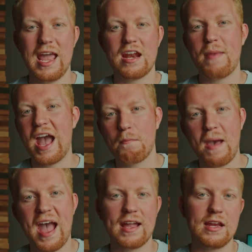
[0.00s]
in a
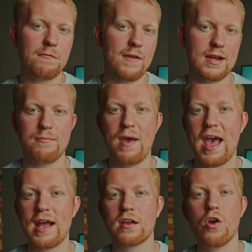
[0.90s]
backpack, in a fanny
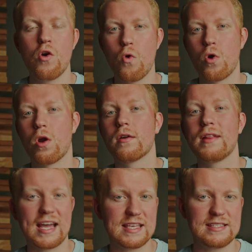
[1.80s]
pack, or
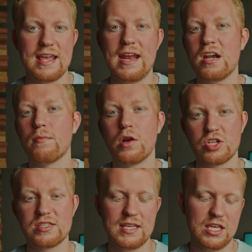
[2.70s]
like I said, in an
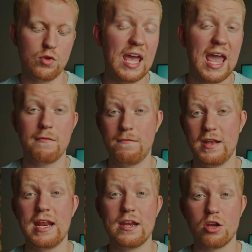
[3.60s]
emergency, you can
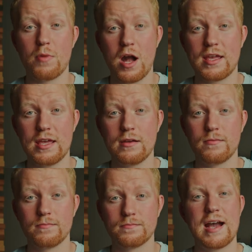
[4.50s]
fit it in your pocket.
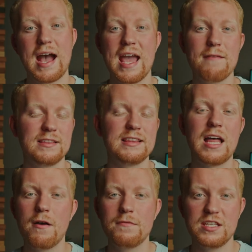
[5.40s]
I have
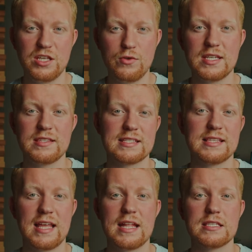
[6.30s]
loved using this
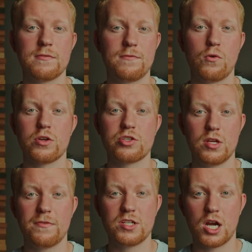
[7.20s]
lens for
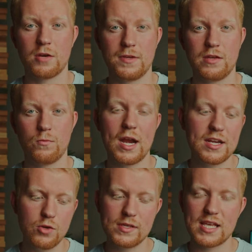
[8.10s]
street photography. What I
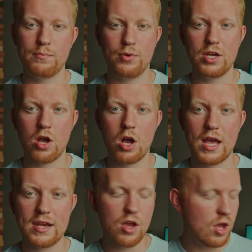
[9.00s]
do is I put
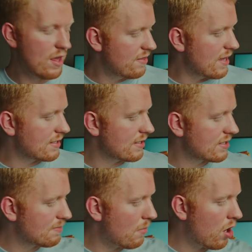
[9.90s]
on
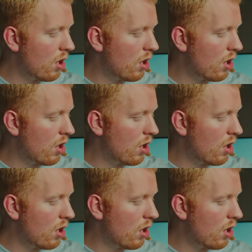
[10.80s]
this